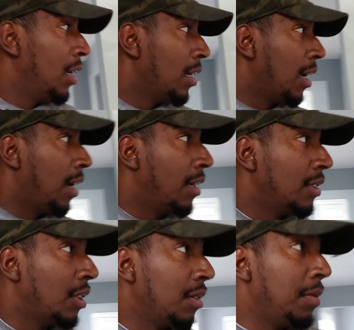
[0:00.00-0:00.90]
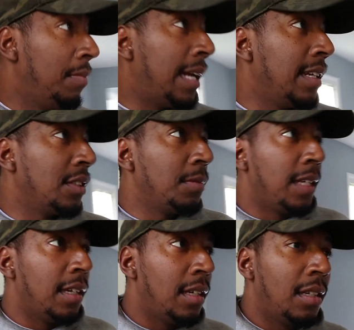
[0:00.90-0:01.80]
Yeah, so he'll be back next
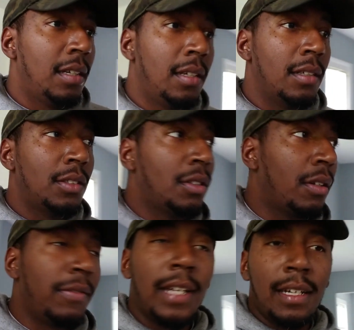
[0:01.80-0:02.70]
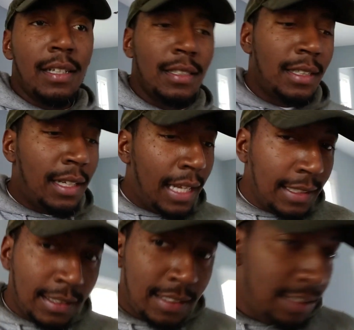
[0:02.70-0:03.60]
weekend. Install the vanities and the
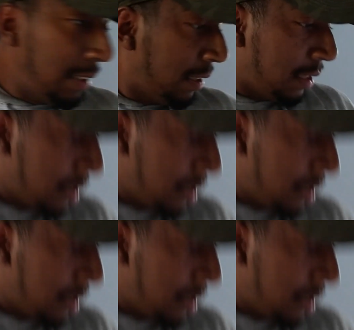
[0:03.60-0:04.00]
lights.